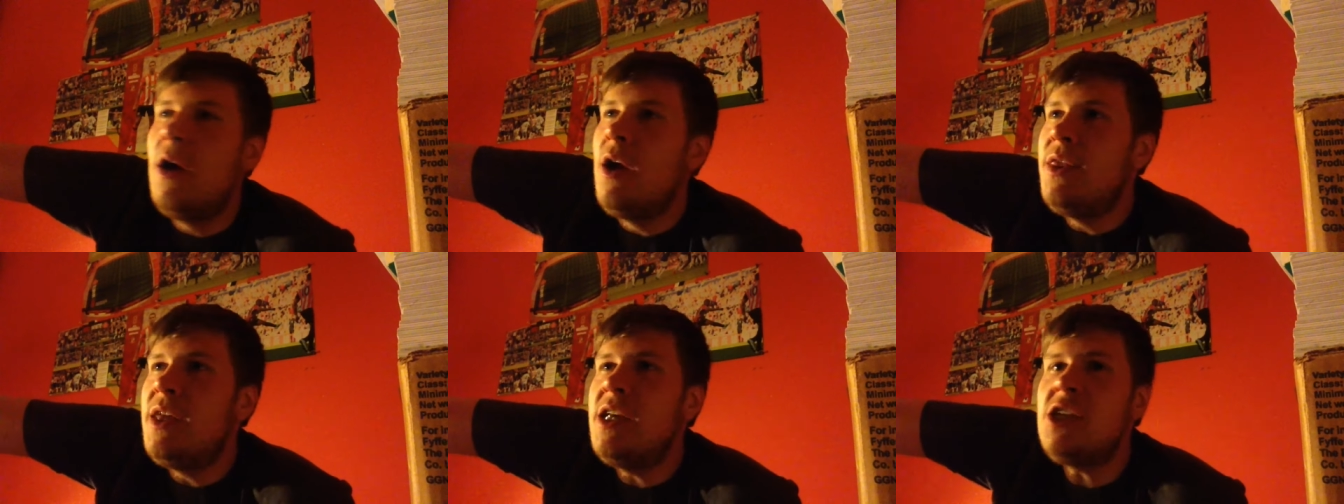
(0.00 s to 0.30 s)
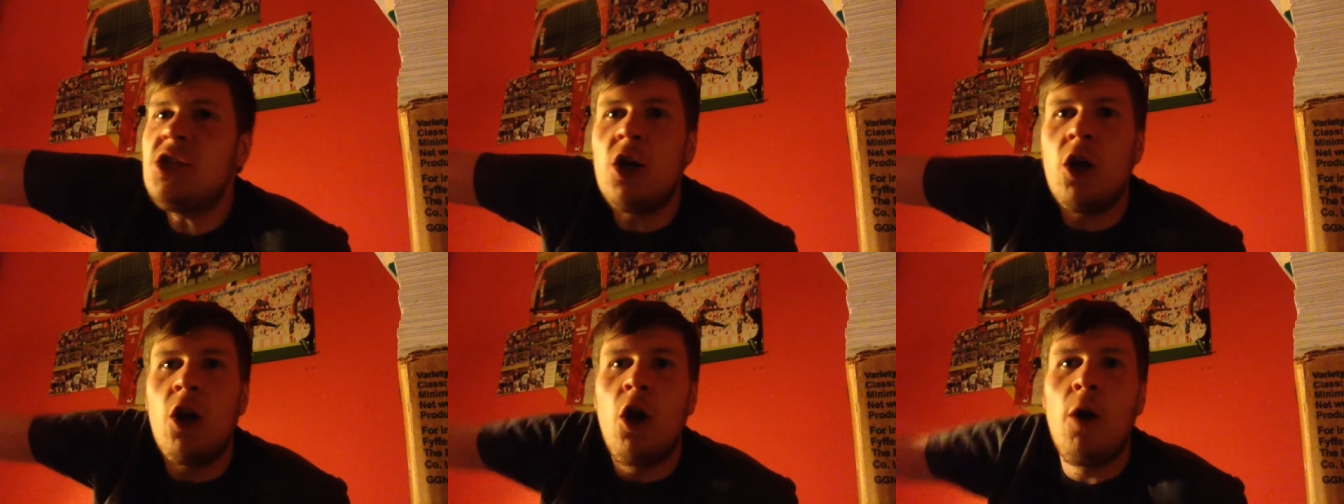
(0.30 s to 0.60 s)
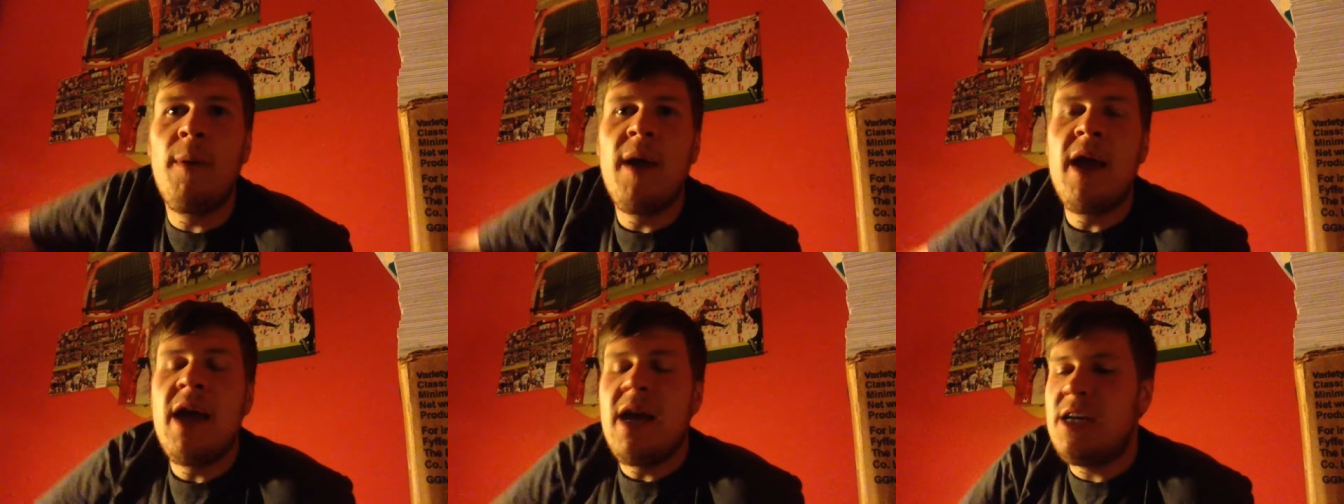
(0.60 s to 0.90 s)
This
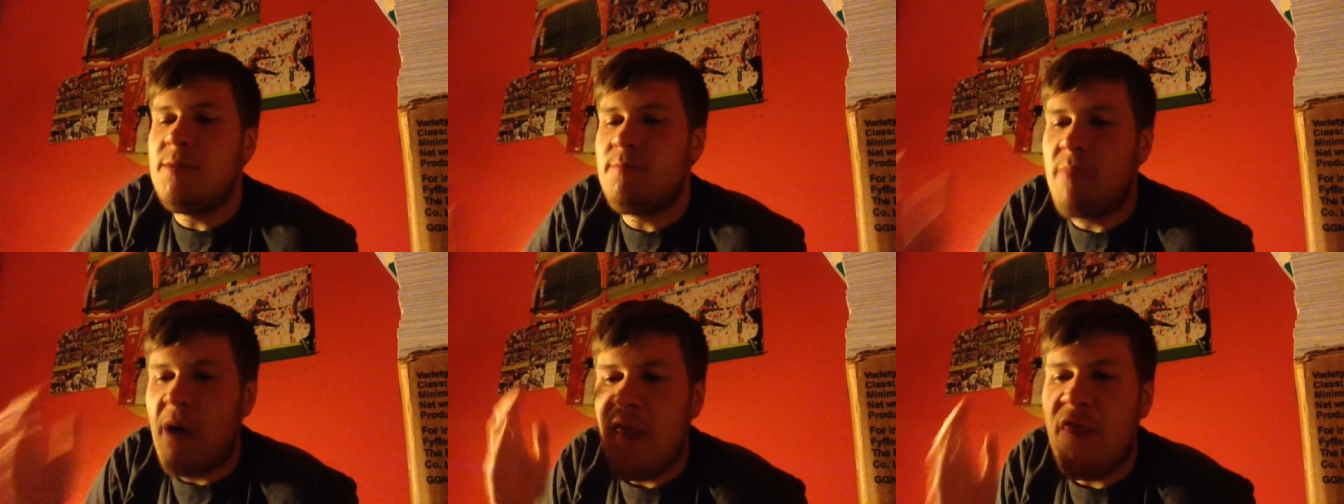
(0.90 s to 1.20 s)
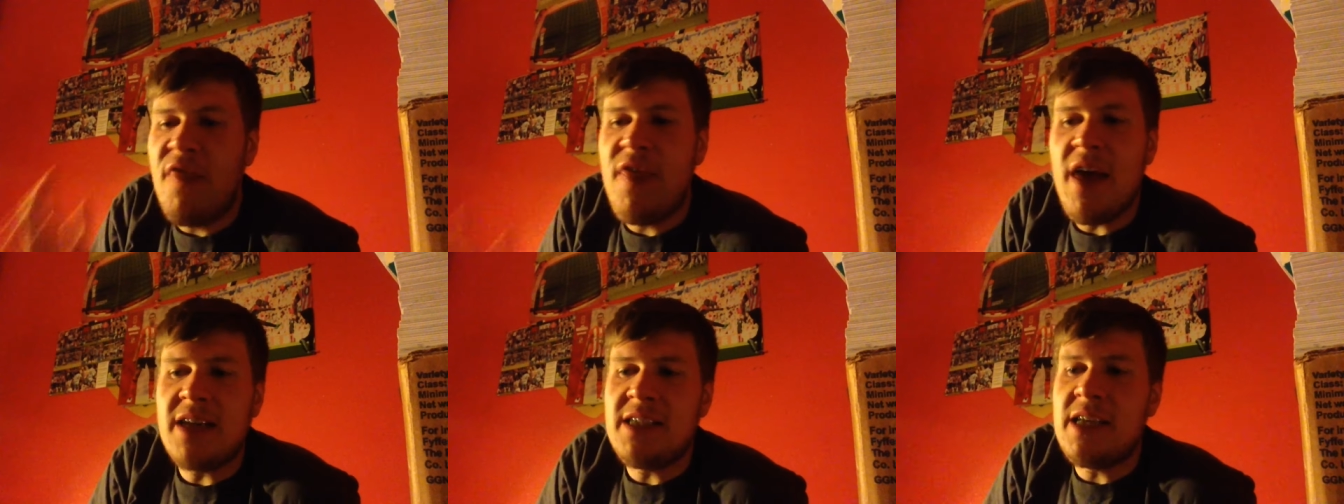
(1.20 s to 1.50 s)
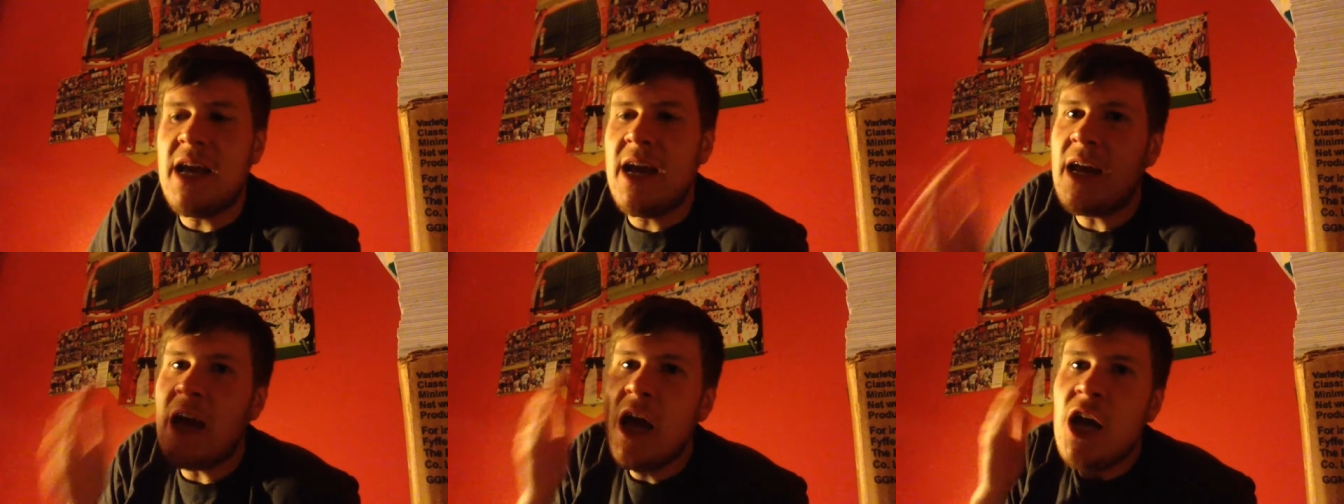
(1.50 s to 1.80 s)
club is
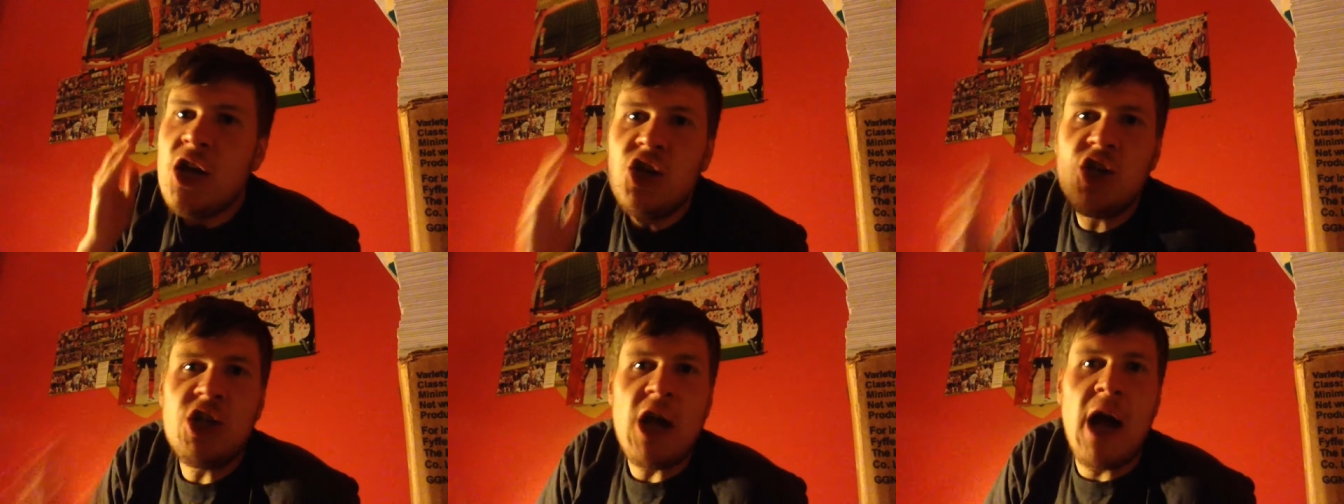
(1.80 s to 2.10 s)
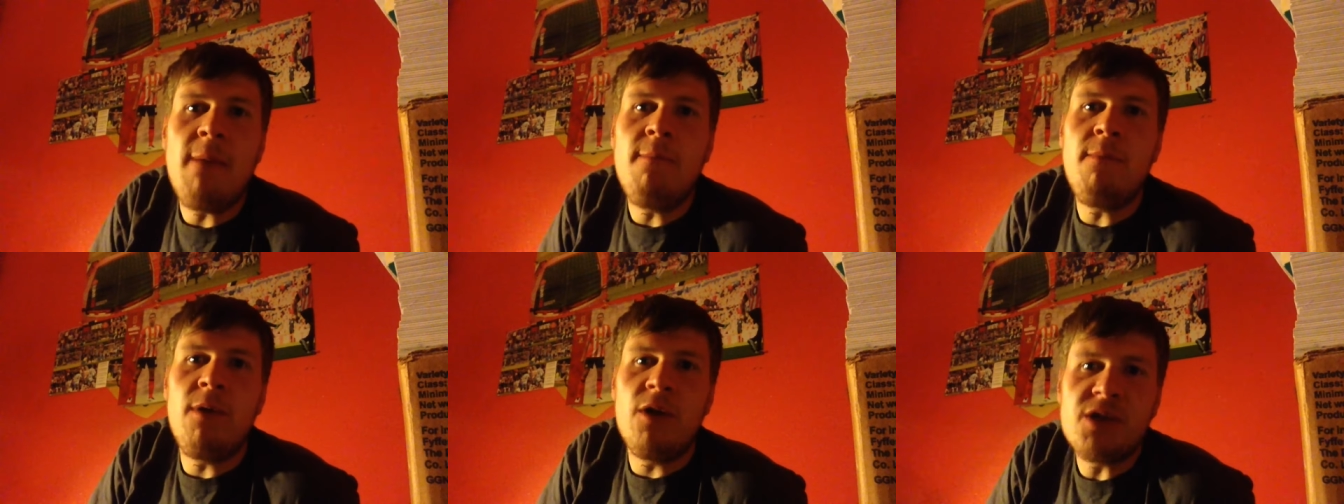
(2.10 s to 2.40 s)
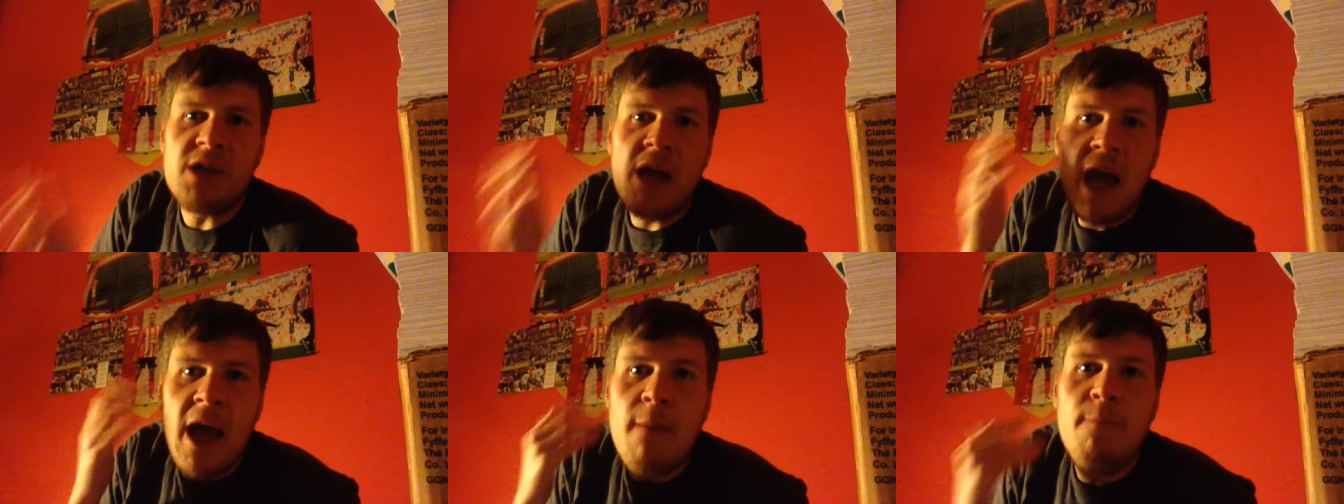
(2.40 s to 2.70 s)
pathetic,
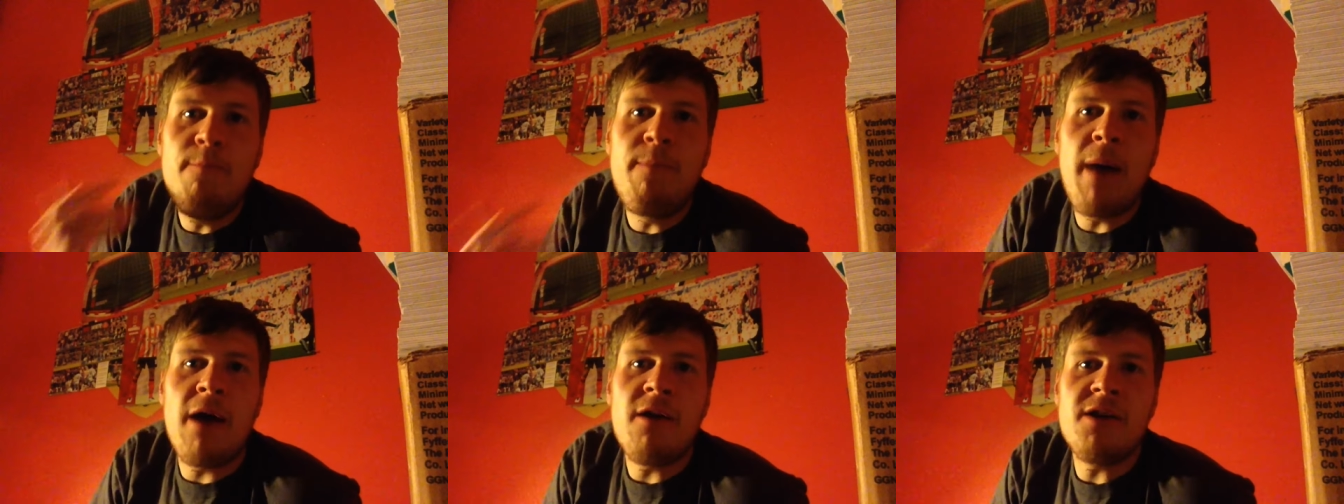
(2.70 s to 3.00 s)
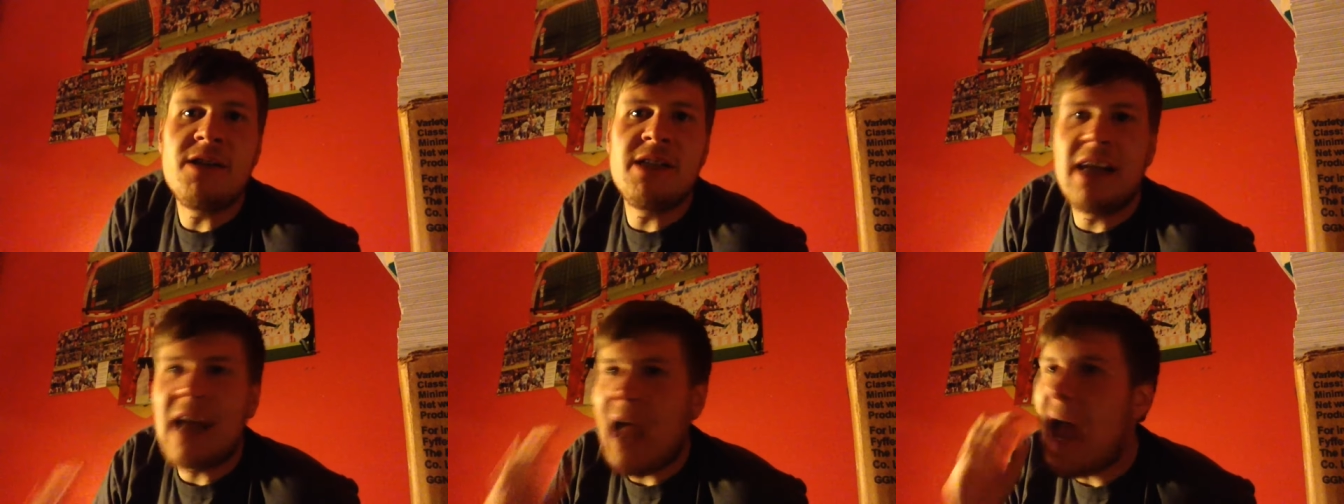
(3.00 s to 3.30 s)
shambles, embarrassing.